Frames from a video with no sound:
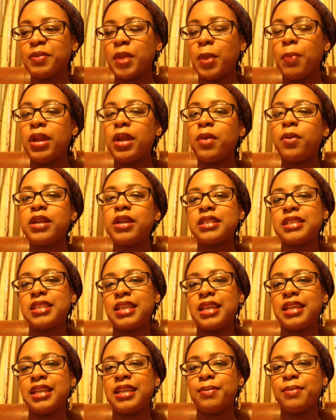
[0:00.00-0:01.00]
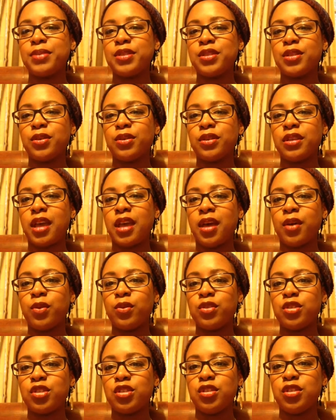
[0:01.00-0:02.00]
but I wanted to get an episode
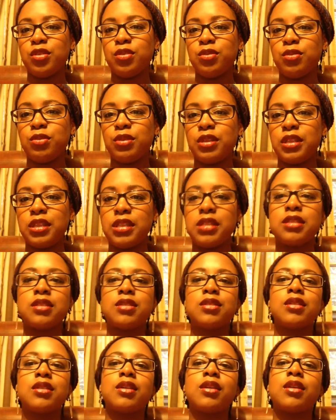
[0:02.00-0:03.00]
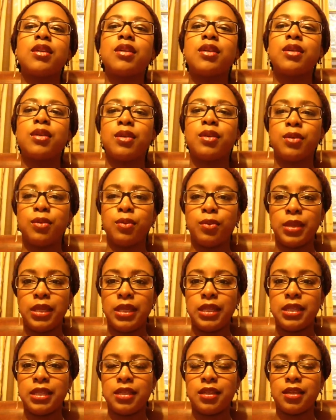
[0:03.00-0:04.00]
out to you this
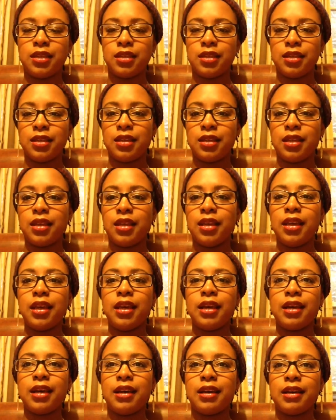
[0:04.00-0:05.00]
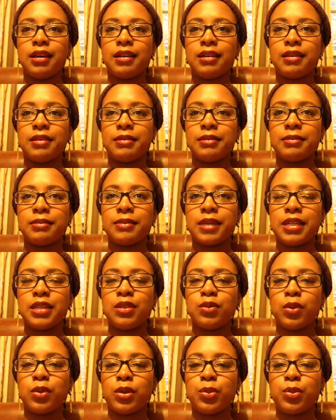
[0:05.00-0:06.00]
week. I
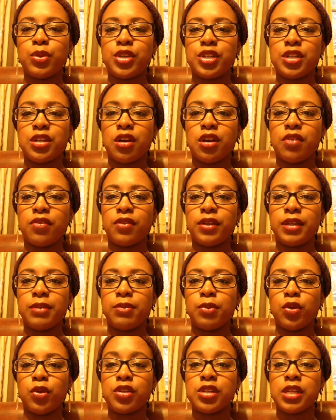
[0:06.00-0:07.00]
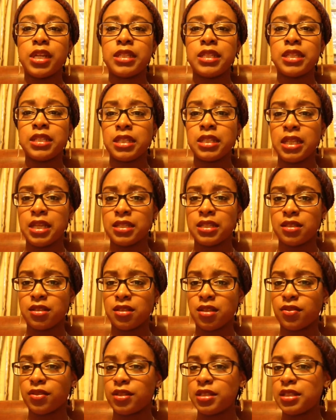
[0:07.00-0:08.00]
didn't want to push it off anymore. Should I take the glasses
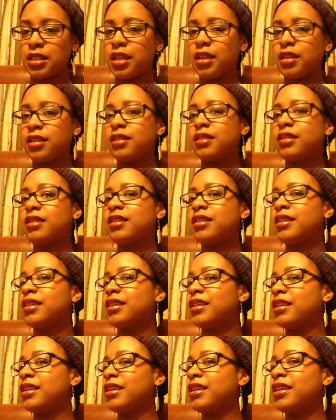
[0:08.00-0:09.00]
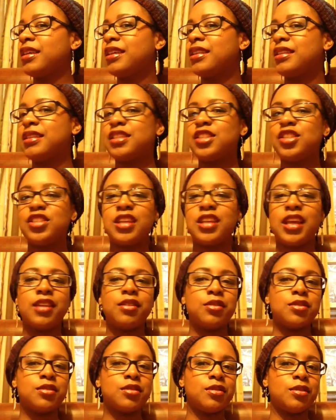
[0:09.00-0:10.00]
off? Because these
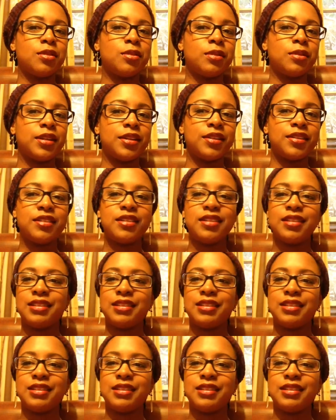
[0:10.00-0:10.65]
shadows look weird.